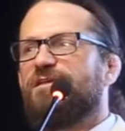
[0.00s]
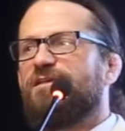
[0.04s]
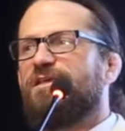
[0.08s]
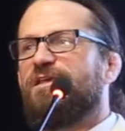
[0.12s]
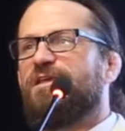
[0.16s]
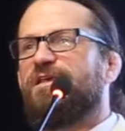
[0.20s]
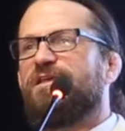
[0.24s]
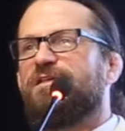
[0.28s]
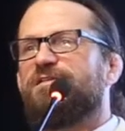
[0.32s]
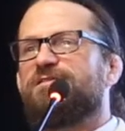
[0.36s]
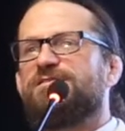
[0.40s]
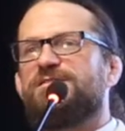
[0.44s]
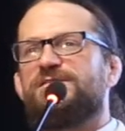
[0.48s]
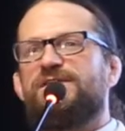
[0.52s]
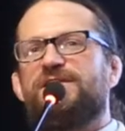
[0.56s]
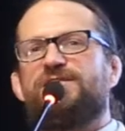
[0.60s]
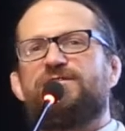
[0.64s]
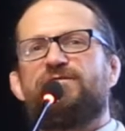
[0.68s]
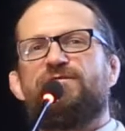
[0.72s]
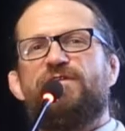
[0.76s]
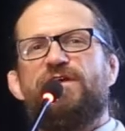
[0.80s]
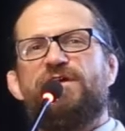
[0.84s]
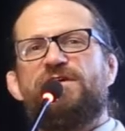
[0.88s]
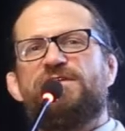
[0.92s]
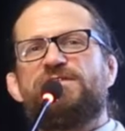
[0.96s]
is
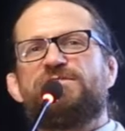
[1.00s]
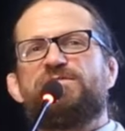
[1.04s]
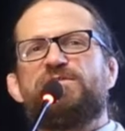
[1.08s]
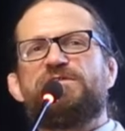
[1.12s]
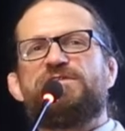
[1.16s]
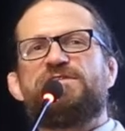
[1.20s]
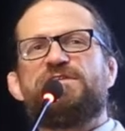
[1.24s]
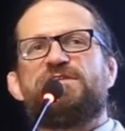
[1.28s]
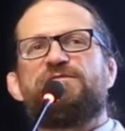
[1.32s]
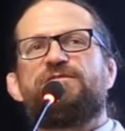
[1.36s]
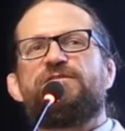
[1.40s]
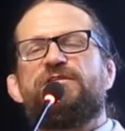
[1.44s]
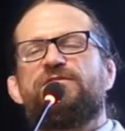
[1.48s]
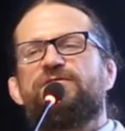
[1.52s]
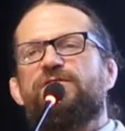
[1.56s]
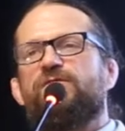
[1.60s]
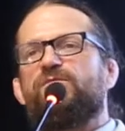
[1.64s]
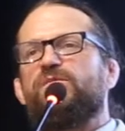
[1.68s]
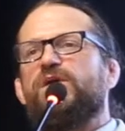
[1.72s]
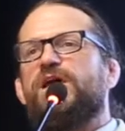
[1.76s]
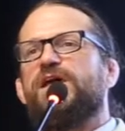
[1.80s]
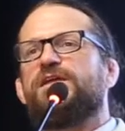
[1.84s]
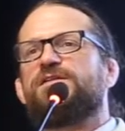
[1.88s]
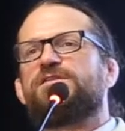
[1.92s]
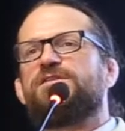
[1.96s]
it's very specific for
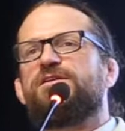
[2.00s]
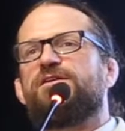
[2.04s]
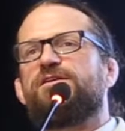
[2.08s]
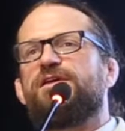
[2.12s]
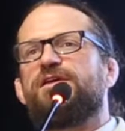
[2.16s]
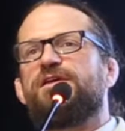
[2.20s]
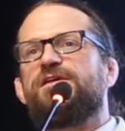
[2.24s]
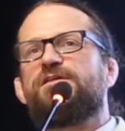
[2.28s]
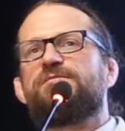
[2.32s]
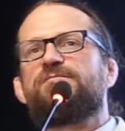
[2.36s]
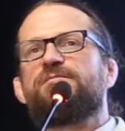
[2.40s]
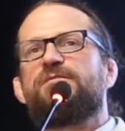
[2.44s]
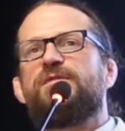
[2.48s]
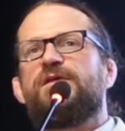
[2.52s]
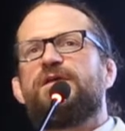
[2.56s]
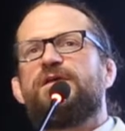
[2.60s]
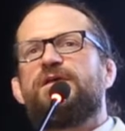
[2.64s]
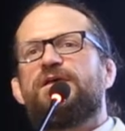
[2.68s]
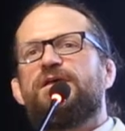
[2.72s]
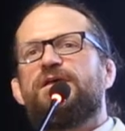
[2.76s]
bacteria.